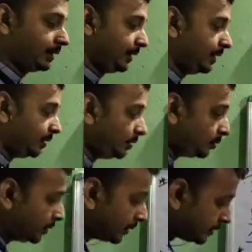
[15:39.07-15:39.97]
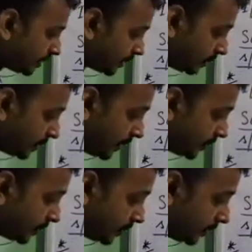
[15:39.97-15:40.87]
Here, what is the
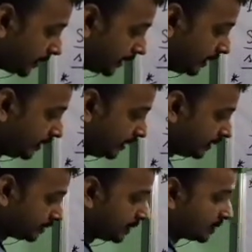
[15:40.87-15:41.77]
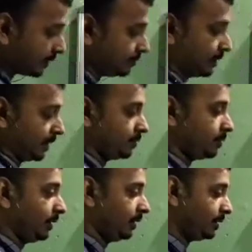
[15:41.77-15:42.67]
subject? He is the subject.
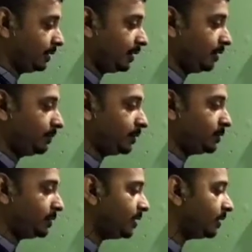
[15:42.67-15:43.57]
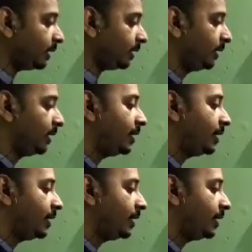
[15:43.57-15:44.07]
So it is a third person singular.